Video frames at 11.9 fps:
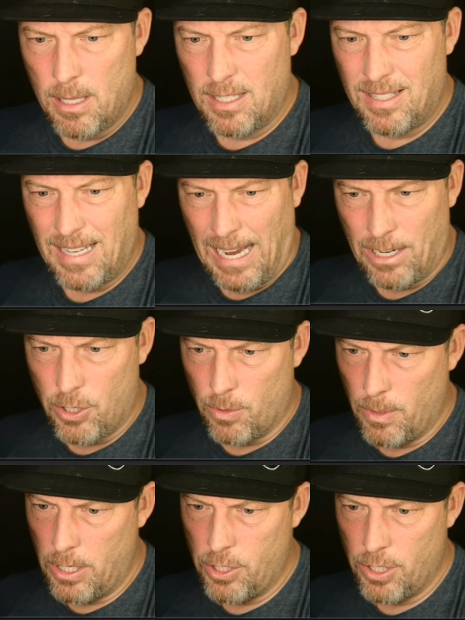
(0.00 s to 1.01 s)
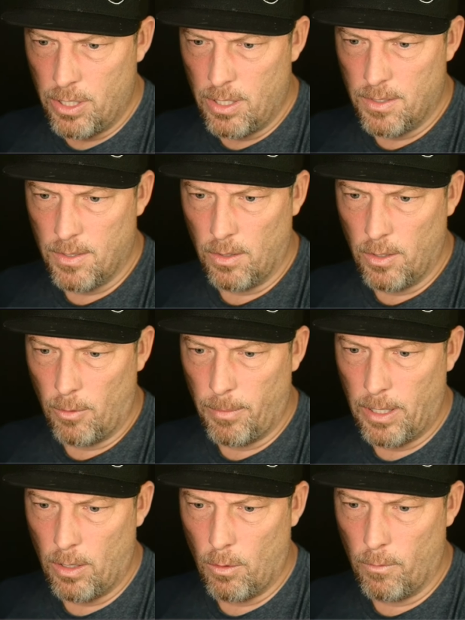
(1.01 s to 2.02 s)
the saturation is a little
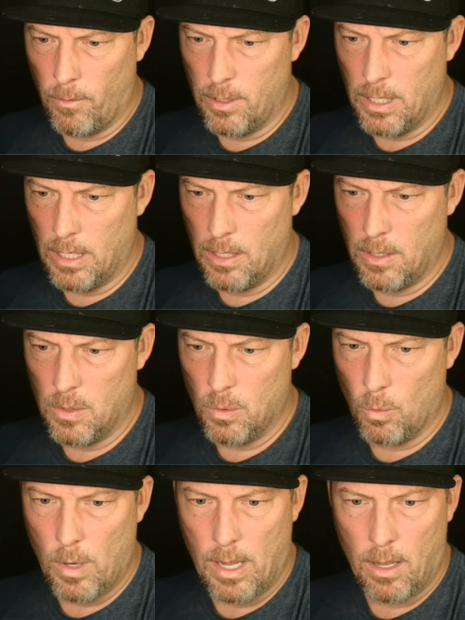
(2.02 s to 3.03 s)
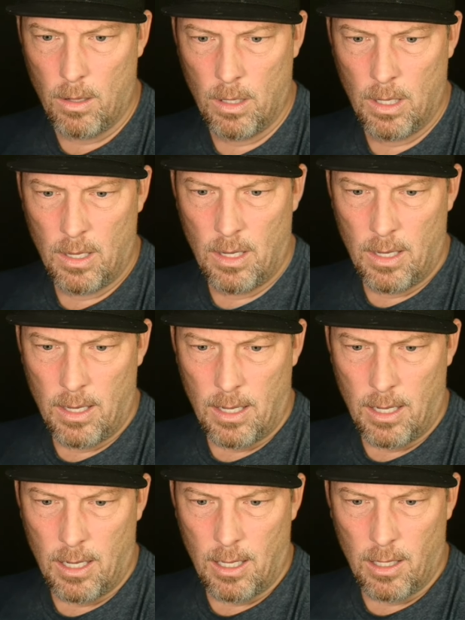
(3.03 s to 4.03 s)
bit overdone as well.
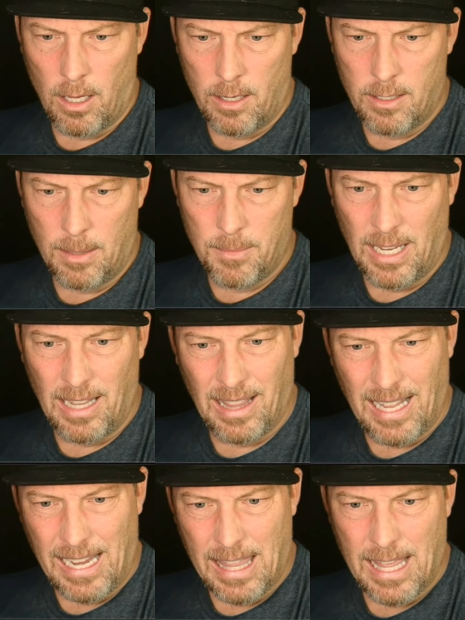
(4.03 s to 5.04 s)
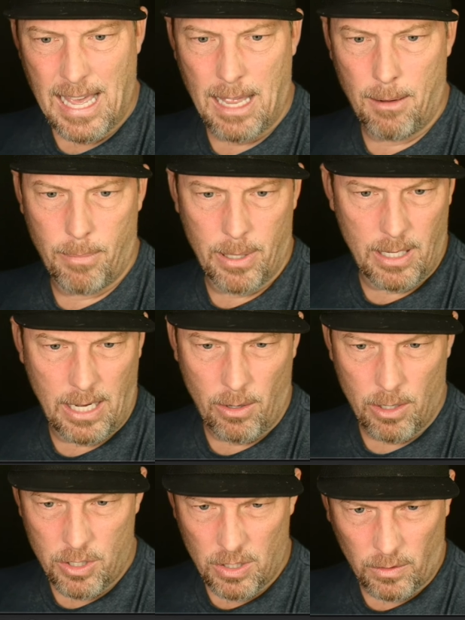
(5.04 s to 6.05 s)
A lot of times I like that, but
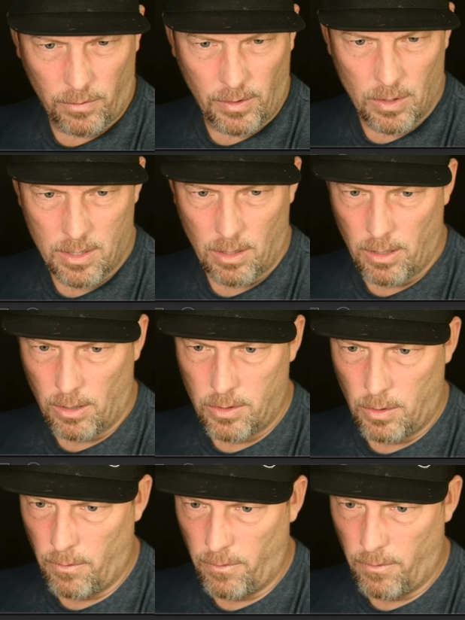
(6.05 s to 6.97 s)
here it just feels a little too